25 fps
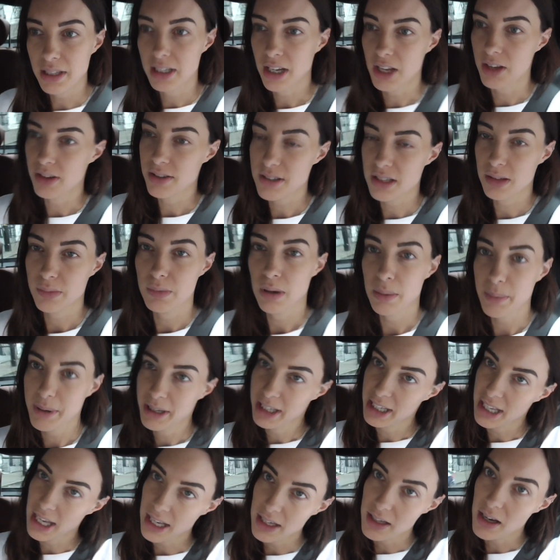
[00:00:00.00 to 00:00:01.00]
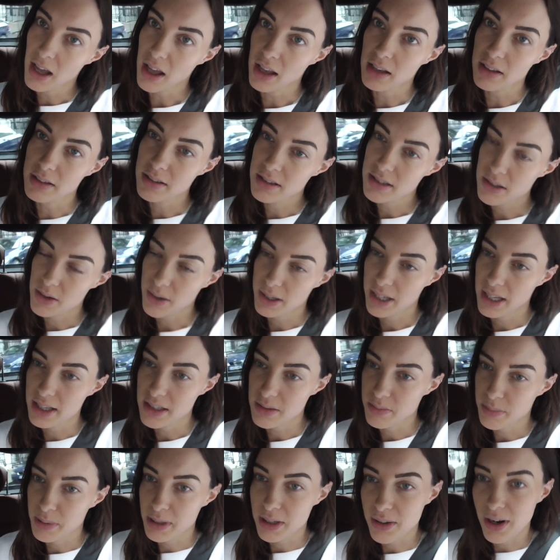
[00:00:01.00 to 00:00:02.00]
you know, some women get none, so I need
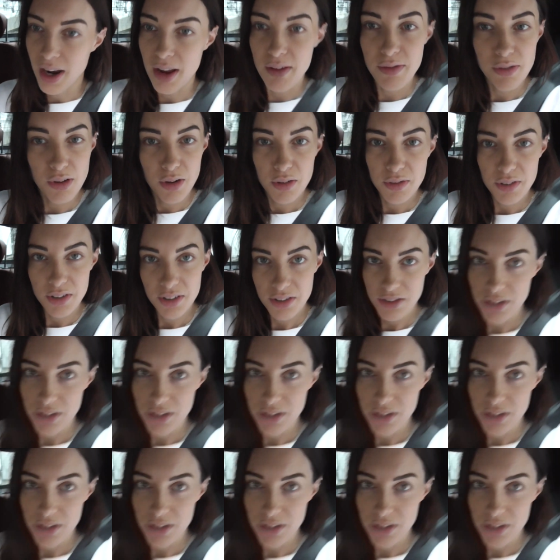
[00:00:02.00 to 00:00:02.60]
to be grateful for